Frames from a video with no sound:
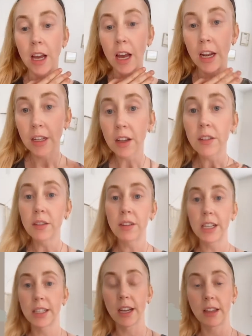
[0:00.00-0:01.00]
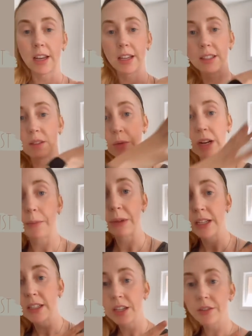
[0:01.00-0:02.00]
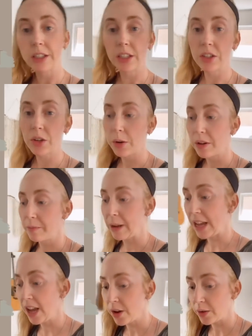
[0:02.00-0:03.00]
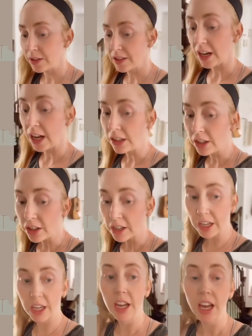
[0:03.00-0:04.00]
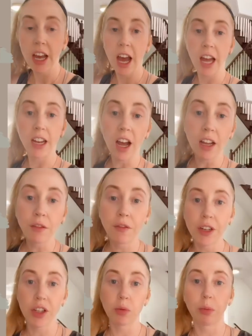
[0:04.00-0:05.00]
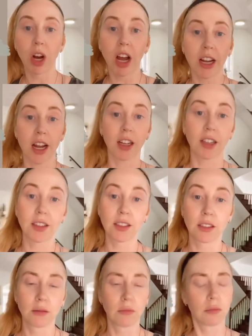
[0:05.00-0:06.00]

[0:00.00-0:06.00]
And it's also days like this, when I'm considering the decor of my house, that I look at unfinished projects,